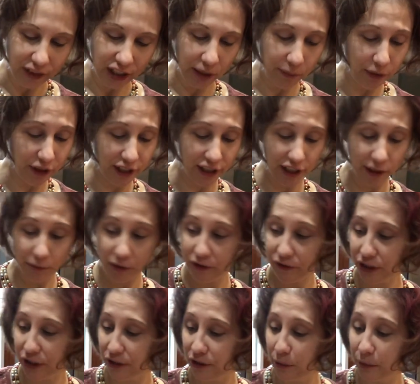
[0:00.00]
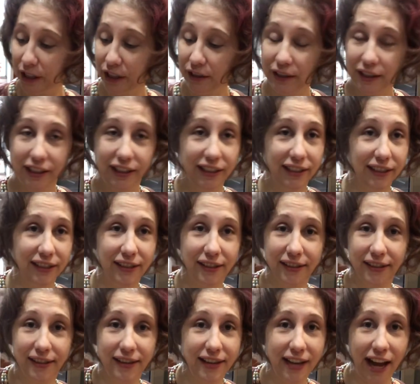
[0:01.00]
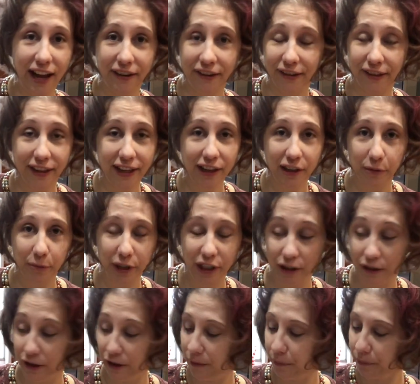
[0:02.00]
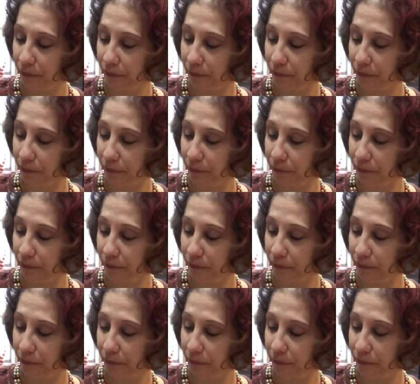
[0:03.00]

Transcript: But then I moved to New England and it's just not a thing up here.